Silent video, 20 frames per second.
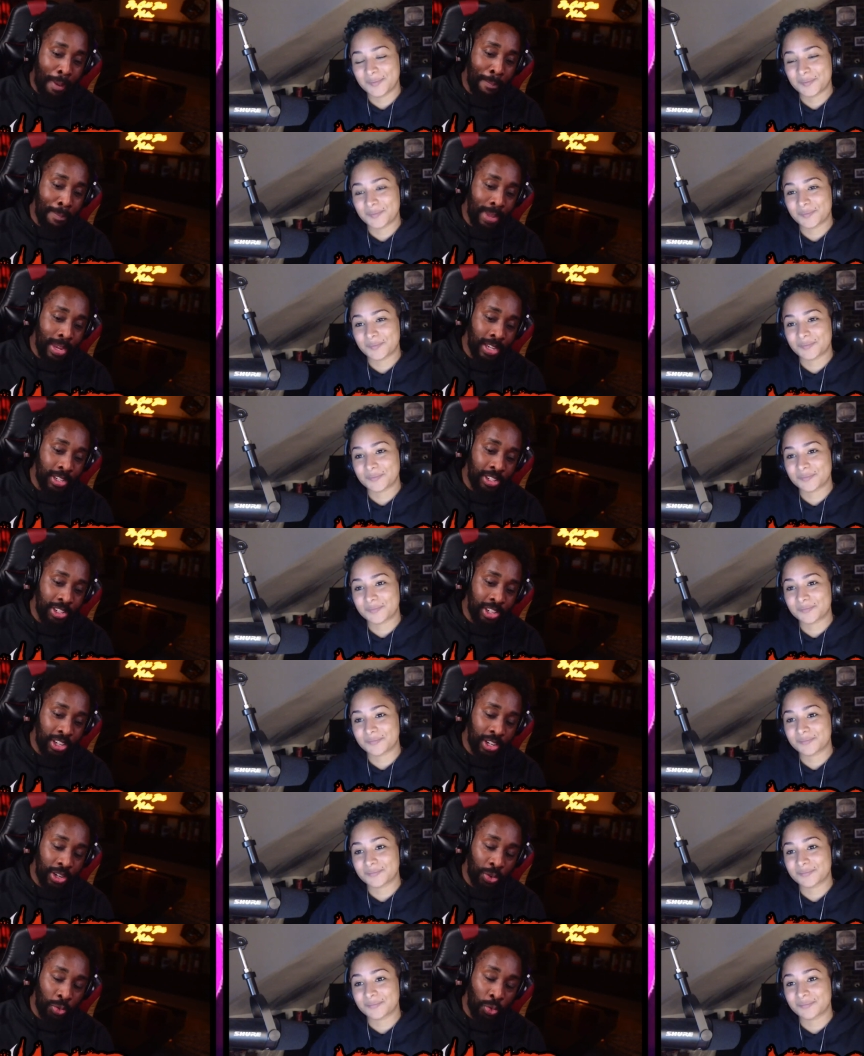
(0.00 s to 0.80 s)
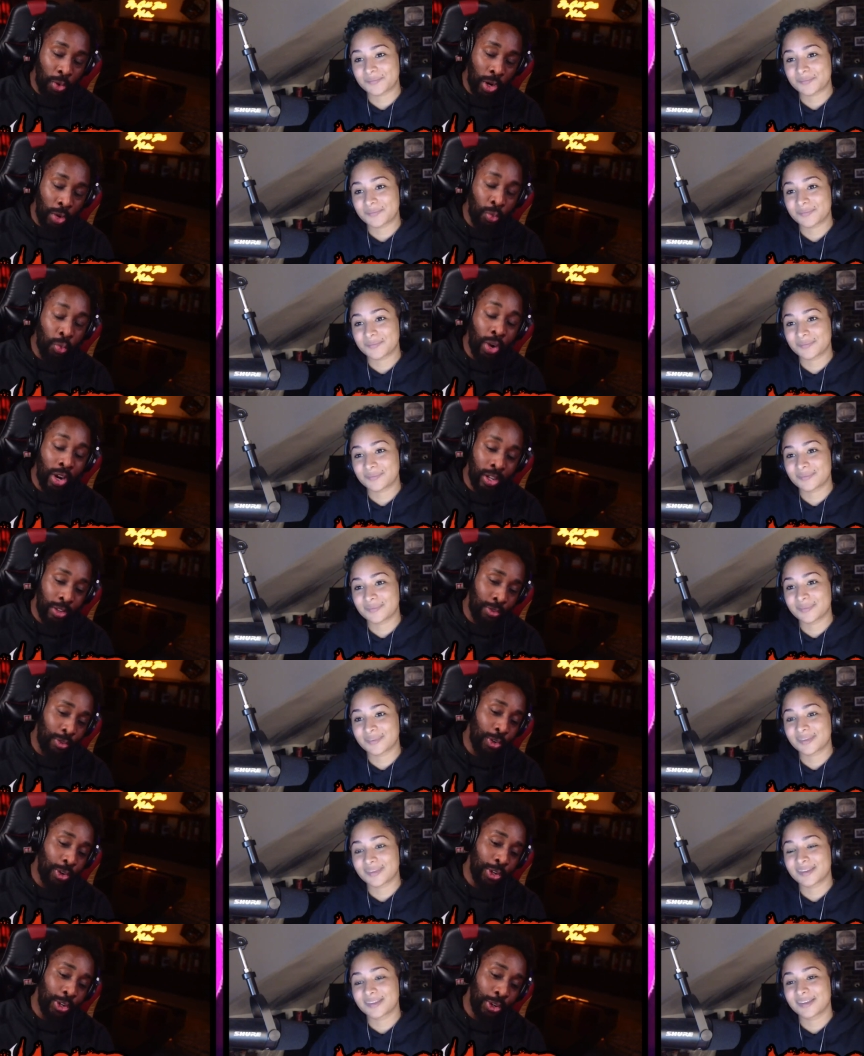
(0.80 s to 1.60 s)
Speaker 1: mention what was
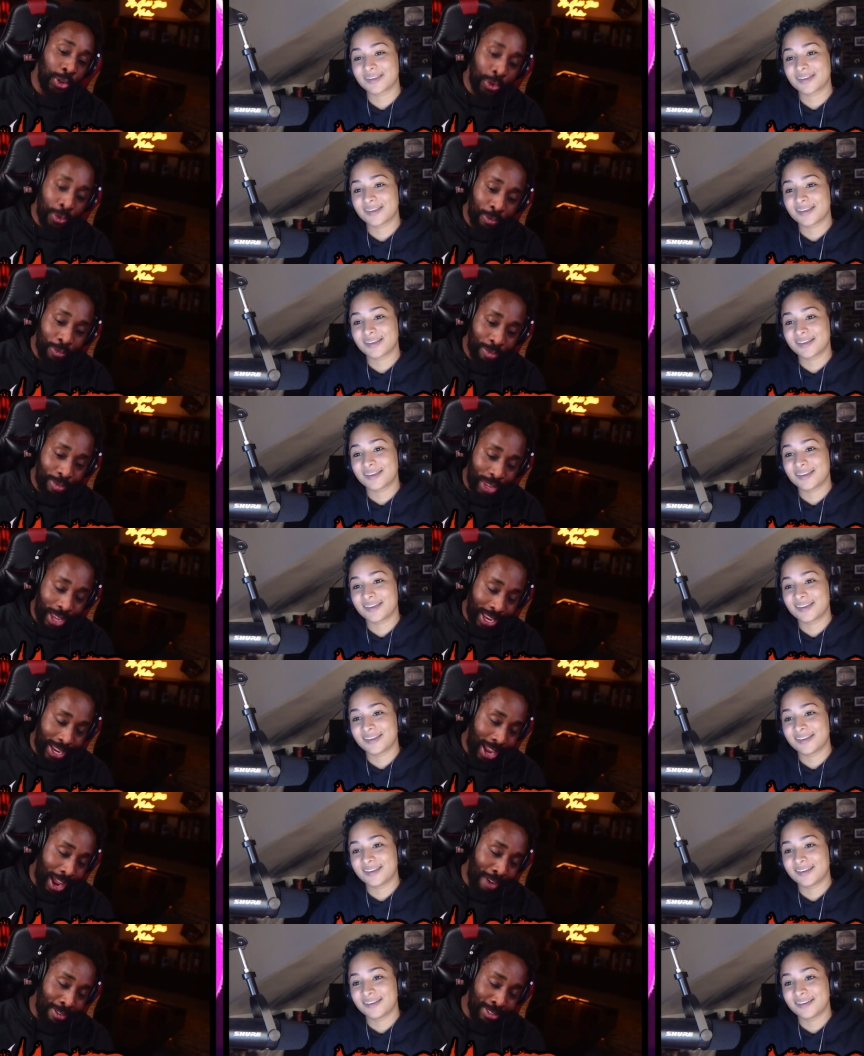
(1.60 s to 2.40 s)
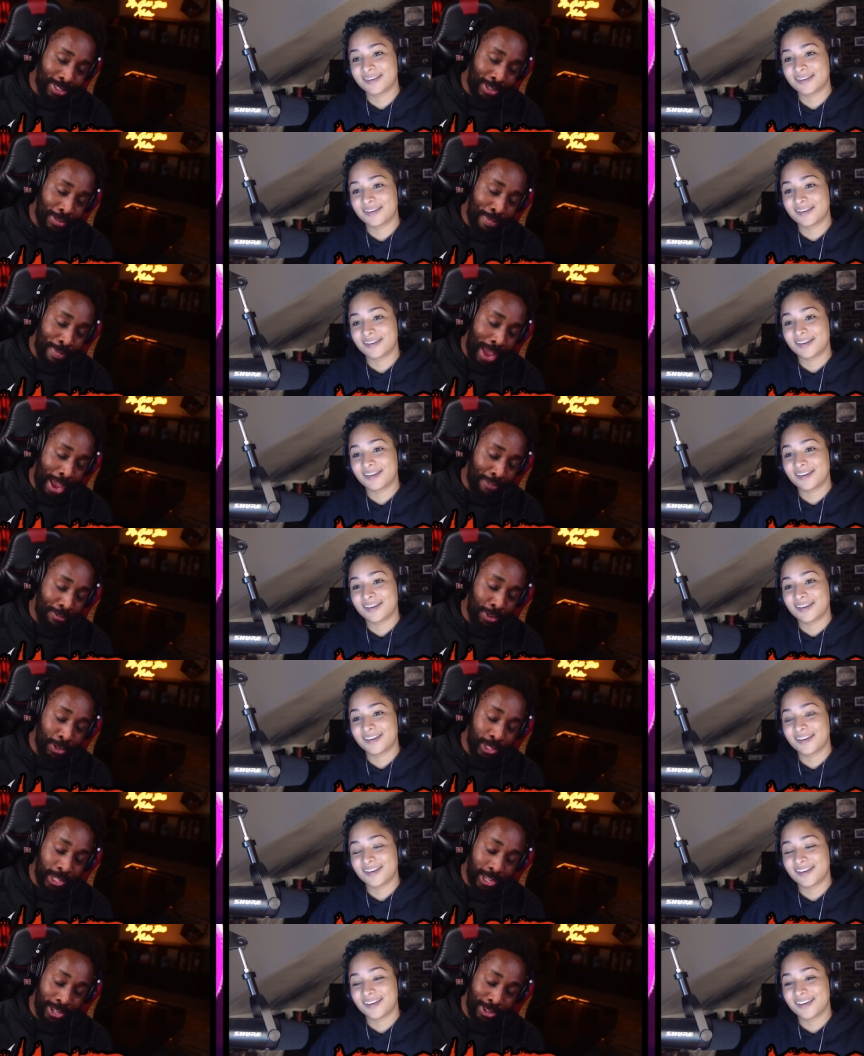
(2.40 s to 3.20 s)
for you. And obviously Matthew
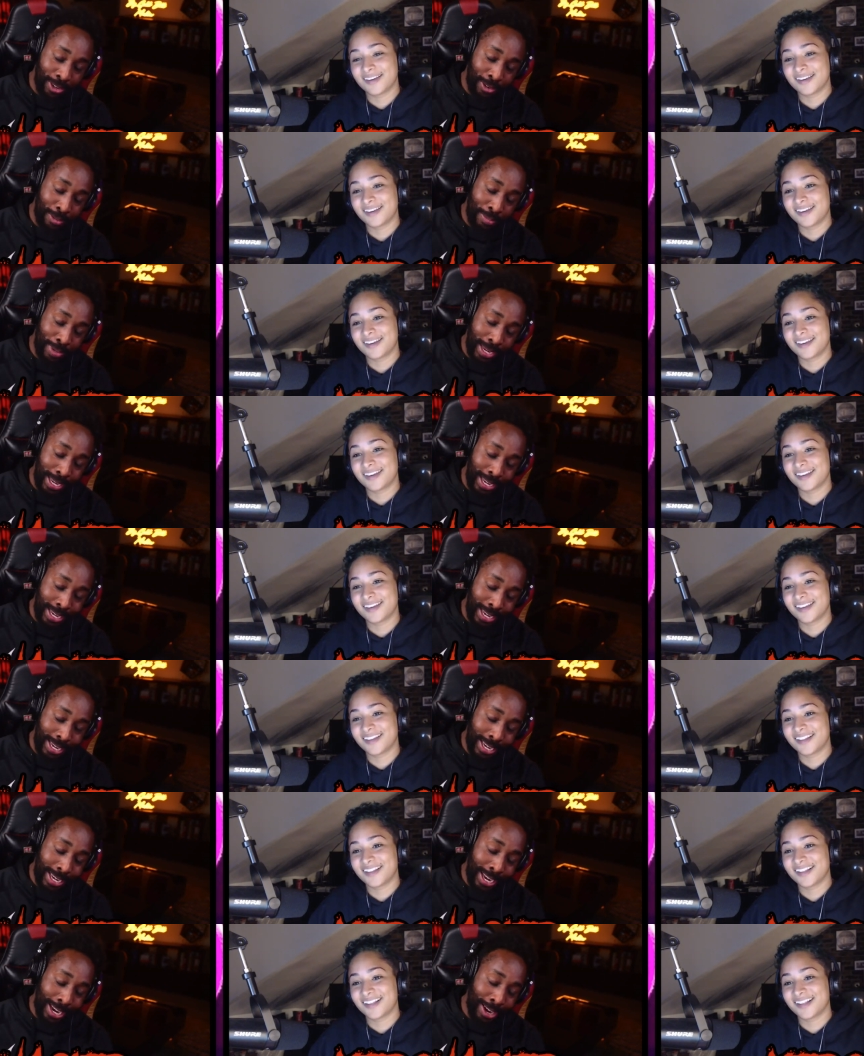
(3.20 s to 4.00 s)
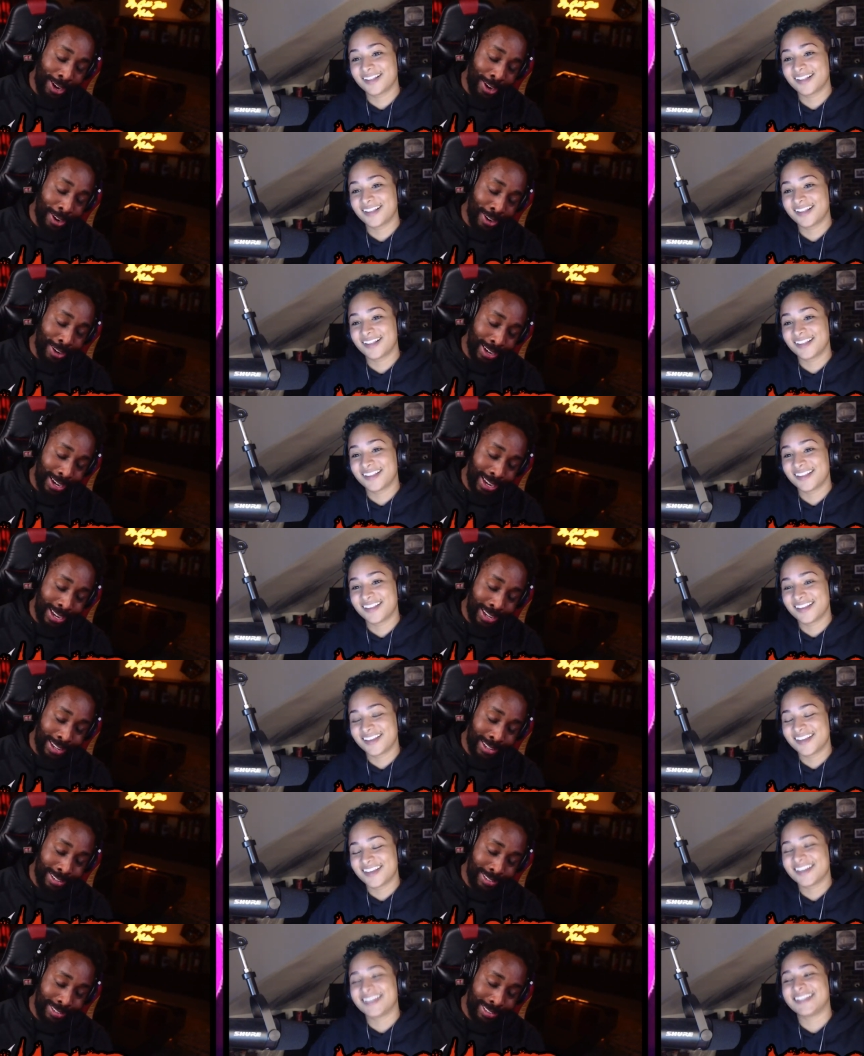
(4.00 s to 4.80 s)
Lillard being in there is